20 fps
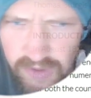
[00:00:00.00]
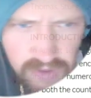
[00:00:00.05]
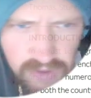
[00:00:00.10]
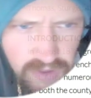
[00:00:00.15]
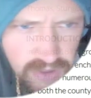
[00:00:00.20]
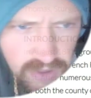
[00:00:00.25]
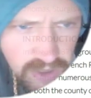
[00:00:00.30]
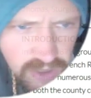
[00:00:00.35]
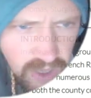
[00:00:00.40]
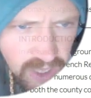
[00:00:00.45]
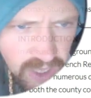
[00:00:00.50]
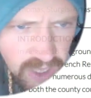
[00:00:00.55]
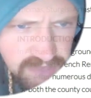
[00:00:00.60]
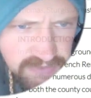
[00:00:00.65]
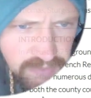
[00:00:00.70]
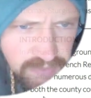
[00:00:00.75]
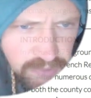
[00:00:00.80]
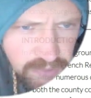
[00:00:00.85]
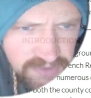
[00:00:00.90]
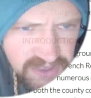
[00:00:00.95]
The cost
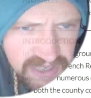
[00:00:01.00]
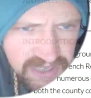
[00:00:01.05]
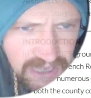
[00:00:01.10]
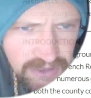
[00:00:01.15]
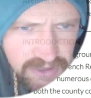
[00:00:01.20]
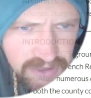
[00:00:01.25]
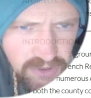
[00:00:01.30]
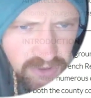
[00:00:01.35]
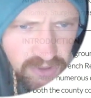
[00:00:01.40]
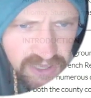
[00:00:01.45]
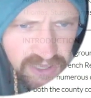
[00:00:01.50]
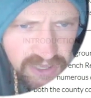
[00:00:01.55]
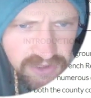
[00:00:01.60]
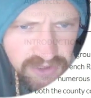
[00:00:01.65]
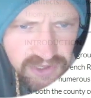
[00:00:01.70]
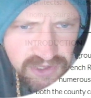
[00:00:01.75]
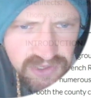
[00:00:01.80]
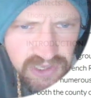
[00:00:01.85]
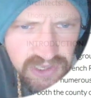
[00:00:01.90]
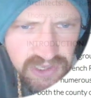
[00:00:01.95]
for both the county
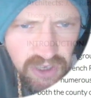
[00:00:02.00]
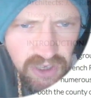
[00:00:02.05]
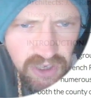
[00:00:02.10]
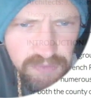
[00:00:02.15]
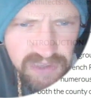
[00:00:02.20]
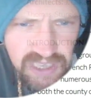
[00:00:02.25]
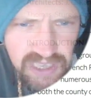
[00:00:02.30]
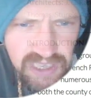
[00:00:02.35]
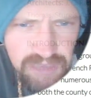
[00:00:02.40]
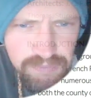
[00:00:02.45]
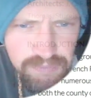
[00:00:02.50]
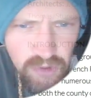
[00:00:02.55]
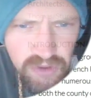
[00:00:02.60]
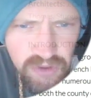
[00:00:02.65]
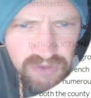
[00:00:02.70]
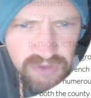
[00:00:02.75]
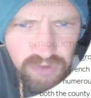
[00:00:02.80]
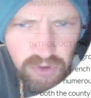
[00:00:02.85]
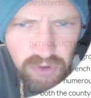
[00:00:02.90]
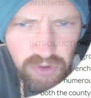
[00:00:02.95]
courthouse and city hall became more
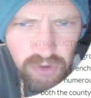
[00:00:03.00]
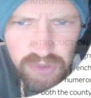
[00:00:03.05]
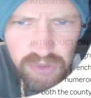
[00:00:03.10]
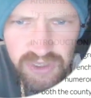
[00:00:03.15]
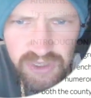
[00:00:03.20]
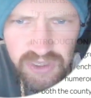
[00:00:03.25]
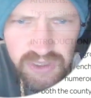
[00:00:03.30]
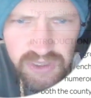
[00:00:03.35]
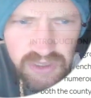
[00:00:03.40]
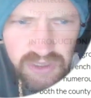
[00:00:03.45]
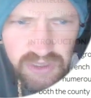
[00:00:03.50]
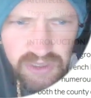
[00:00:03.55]
than $4 million.